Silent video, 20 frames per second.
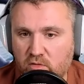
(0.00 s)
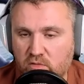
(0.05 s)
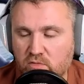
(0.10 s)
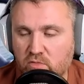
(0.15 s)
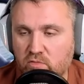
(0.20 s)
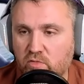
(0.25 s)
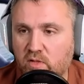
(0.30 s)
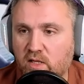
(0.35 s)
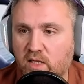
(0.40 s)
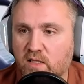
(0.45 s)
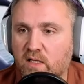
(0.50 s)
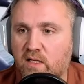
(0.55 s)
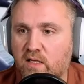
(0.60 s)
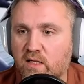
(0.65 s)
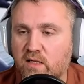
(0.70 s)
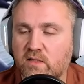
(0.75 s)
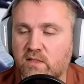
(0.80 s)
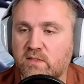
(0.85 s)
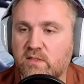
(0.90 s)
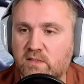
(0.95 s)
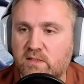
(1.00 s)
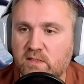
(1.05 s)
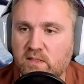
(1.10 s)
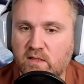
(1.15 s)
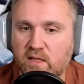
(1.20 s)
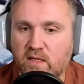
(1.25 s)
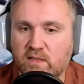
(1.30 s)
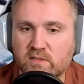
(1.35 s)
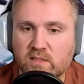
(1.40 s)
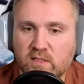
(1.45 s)
So you can clearly see
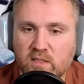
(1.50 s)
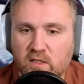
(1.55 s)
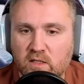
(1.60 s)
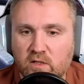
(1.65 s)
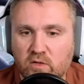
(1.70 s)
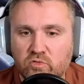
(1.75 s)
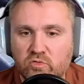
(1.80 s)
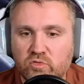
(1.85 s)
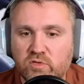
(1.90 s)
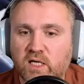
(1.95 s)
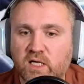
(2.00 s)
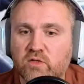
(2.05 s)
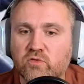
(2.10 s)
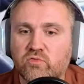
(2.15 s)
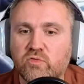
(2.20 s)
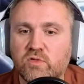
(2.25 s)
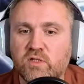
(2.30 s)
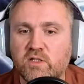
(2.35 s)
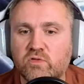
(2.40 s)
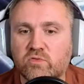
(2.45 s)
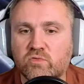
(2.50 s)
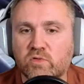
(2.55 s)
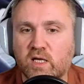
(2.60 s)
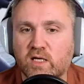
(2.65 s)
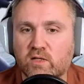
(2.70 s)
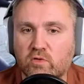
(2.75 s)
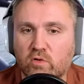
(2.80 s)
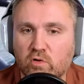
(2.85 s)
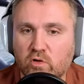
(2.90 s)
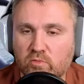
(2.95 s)
that you start to need to get
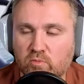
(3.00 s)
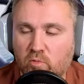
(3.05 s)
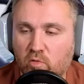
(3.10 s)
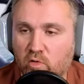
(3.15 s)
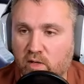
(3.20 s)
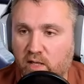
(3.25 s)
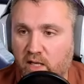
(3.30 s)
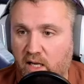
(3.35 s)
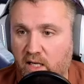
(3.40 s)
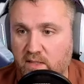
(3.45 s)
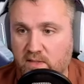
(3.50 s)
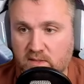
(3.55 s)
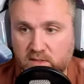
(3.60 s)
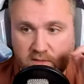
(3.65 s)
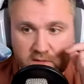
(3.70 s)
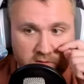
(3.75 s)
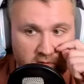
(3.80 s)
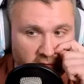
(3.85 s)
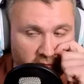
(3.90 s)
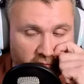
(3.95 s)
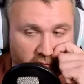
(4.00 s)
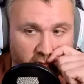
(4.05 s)
a lot more guides and stuff.